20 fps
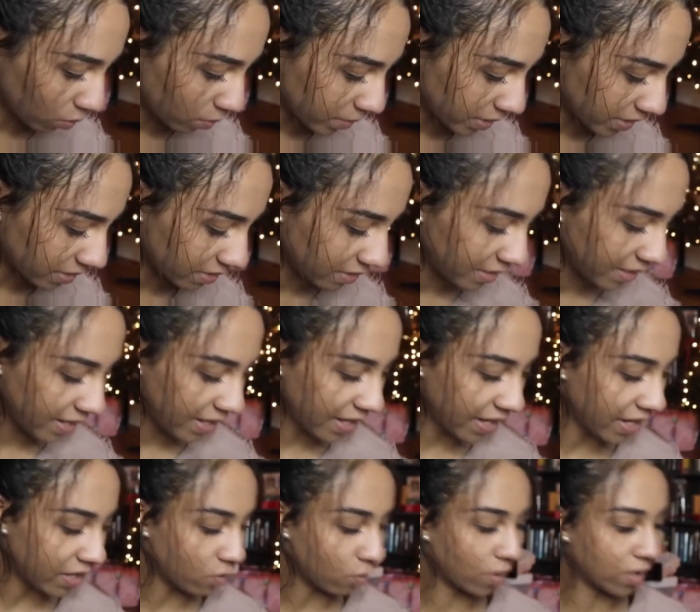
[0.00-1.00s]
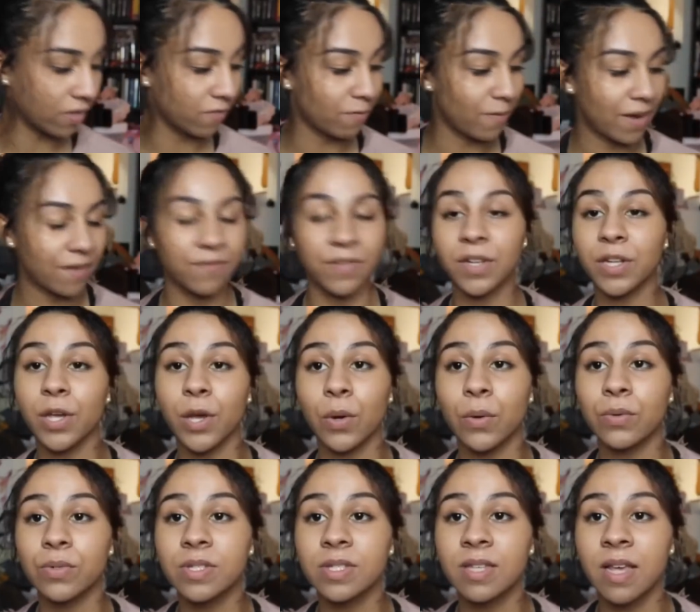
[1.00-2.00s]
woman in one of my
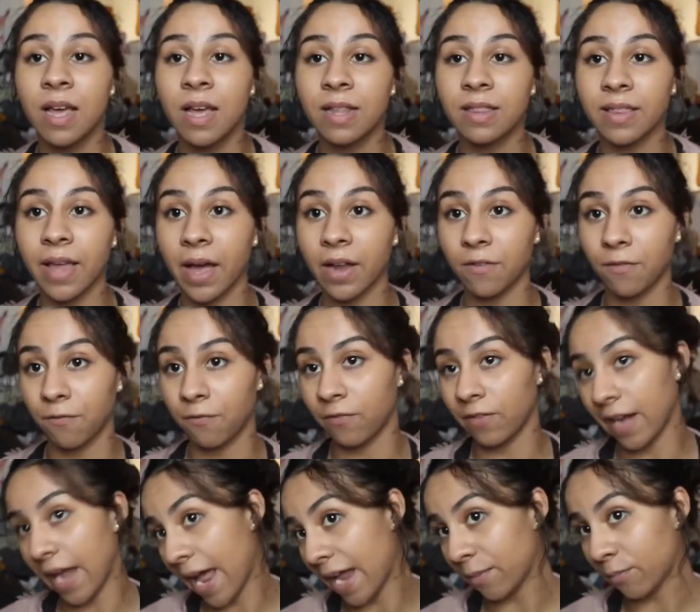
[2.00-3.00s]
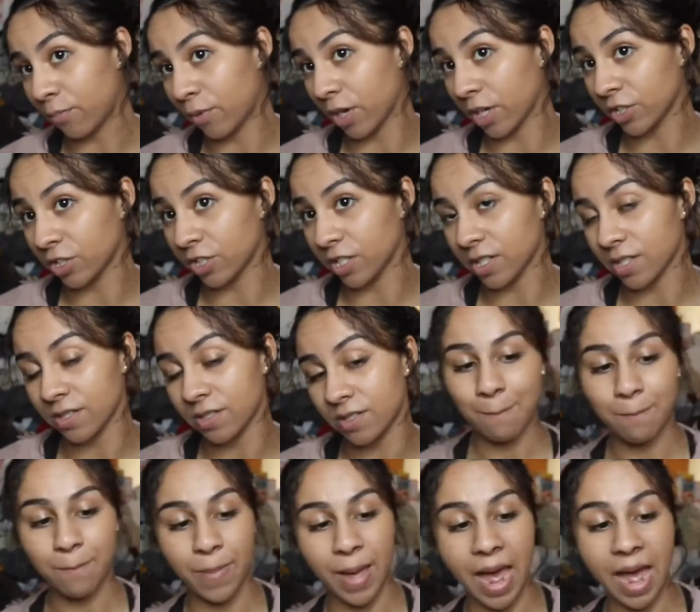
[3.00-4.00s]
videos that flat
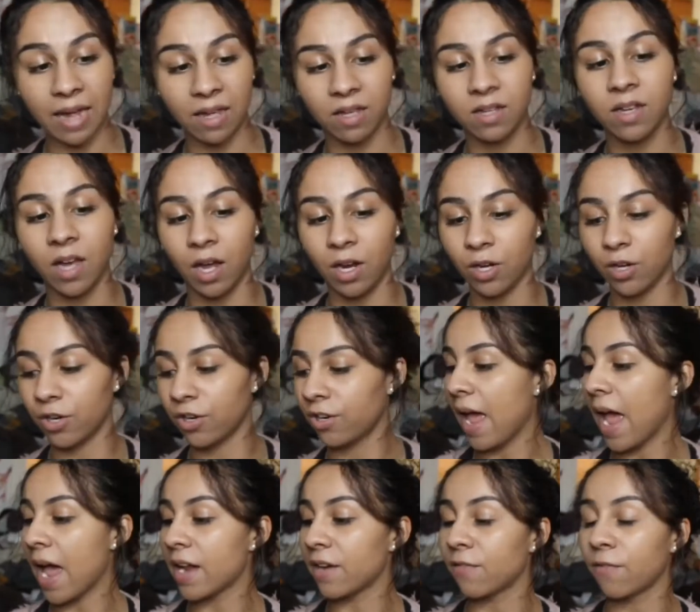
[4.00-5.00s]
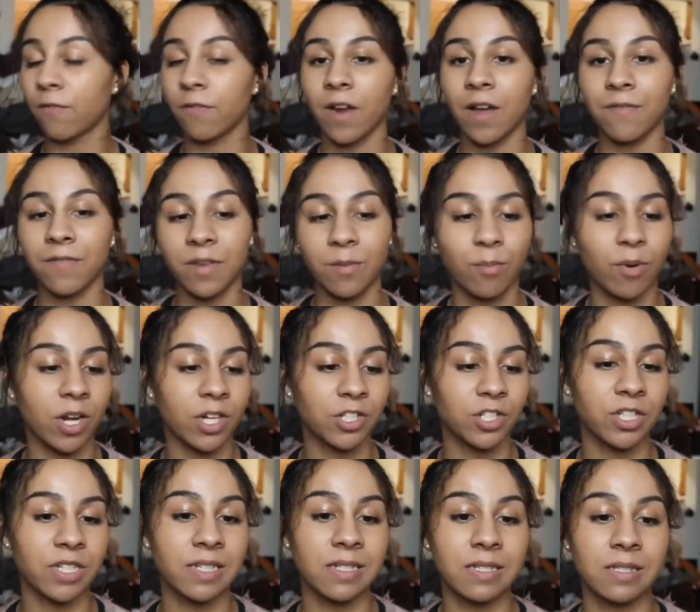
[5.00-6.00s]
brushes, pack color and fluffy
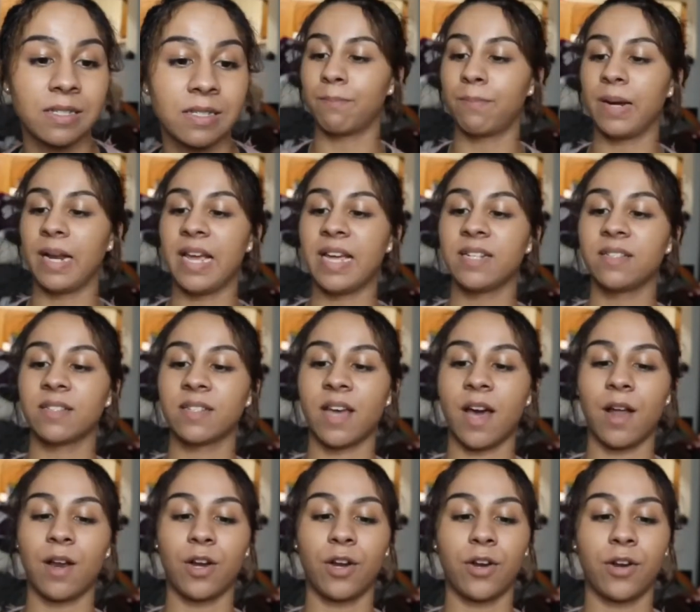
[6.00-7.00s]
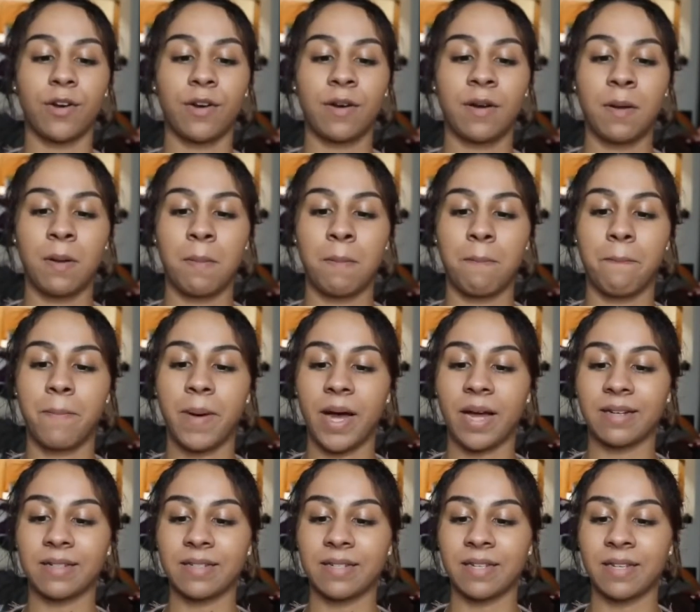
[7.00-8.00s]
brushes, blend color,
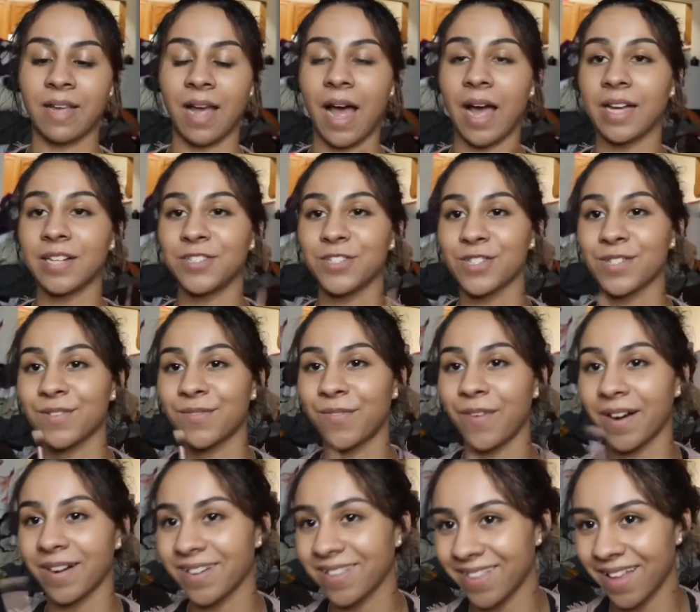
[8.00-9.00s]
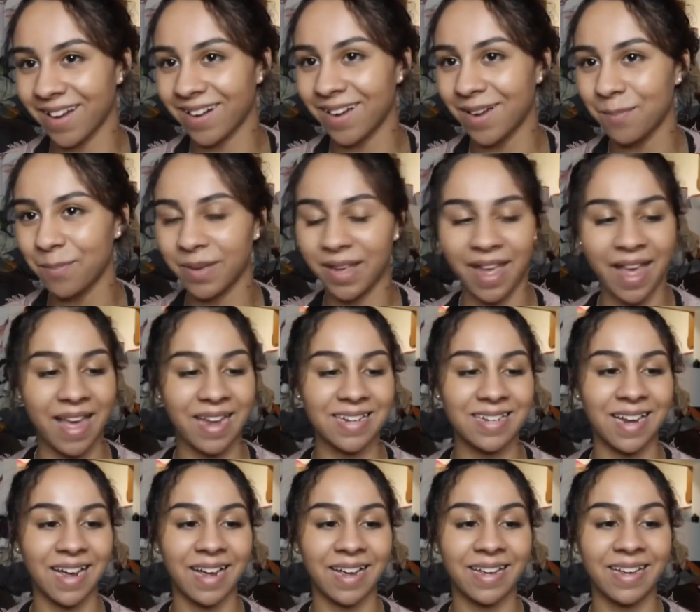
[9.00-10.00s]
but I just fucked that up
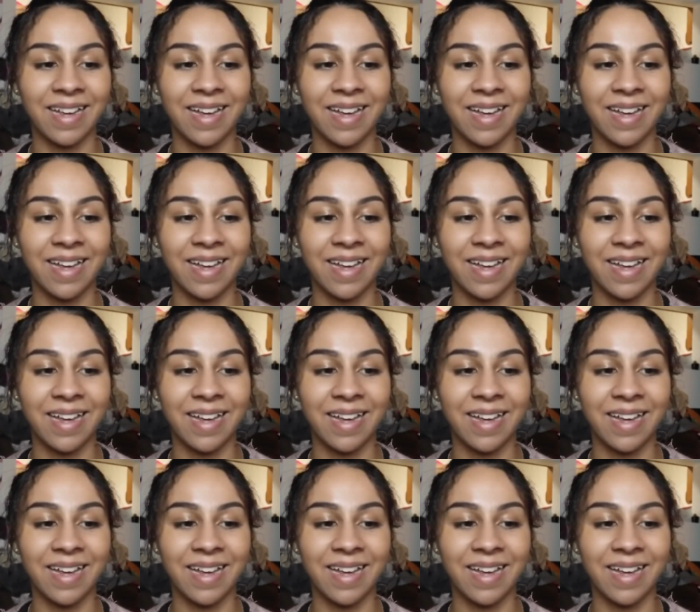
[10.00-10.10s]
and I